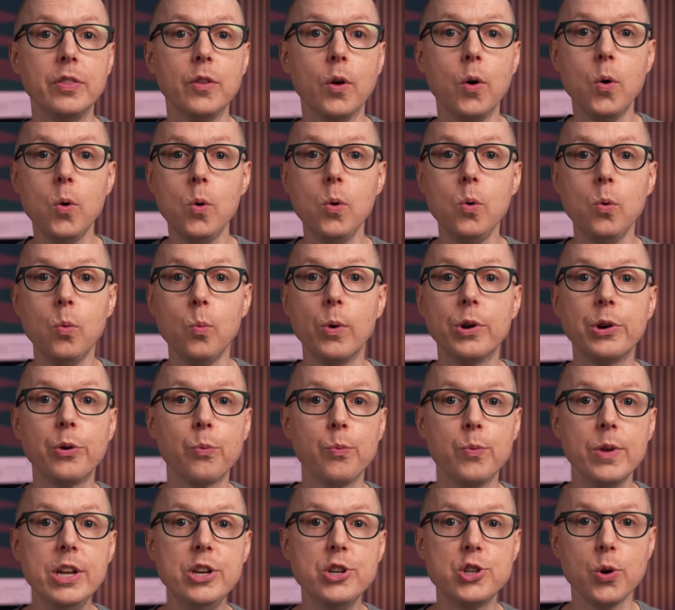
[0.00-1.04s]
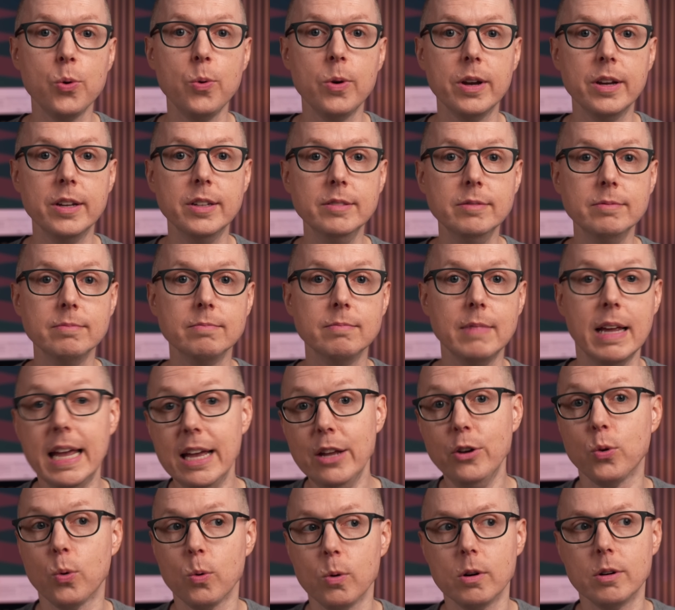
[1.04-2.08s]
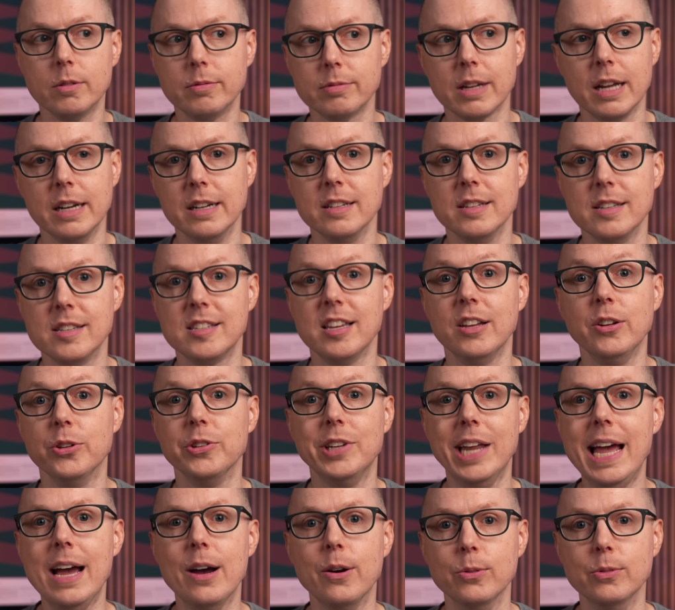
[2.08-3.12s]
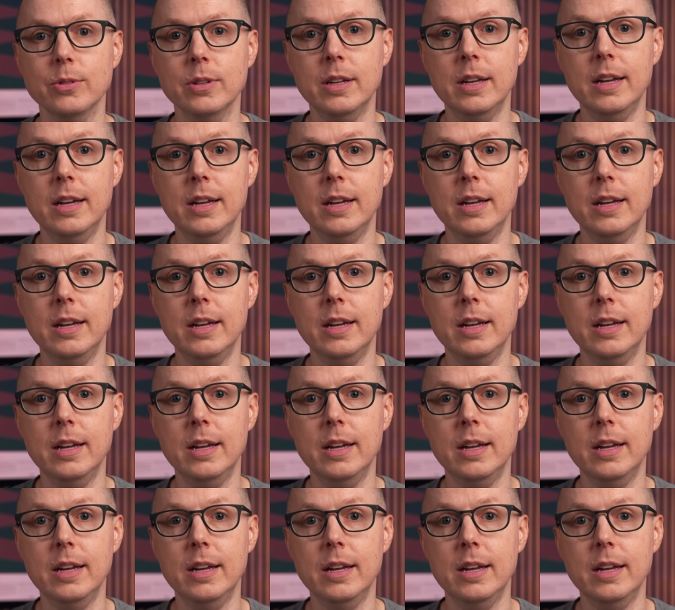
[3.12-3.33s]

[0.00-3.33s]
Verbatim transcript: and the hole want to rejoin and or kind of settle down.